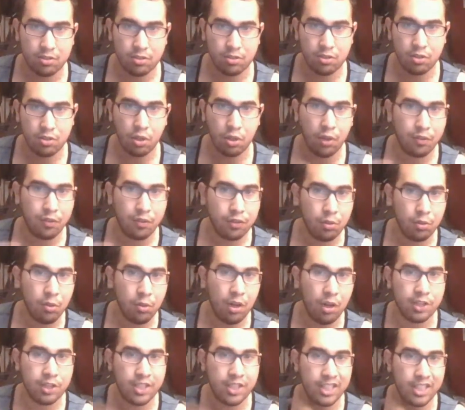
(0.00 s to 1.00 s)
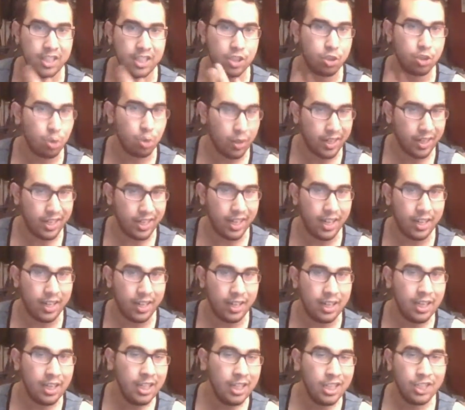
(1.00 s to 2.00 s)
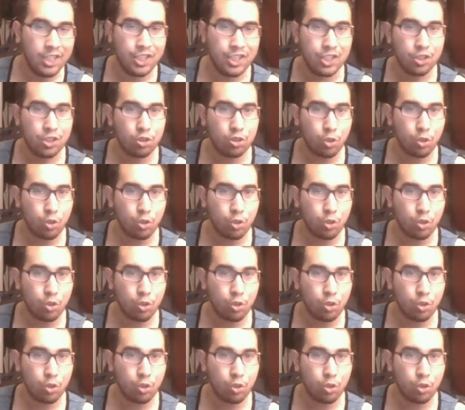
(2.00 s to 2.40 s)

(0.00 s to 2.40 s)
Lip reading: So if you want to take the shortcut, just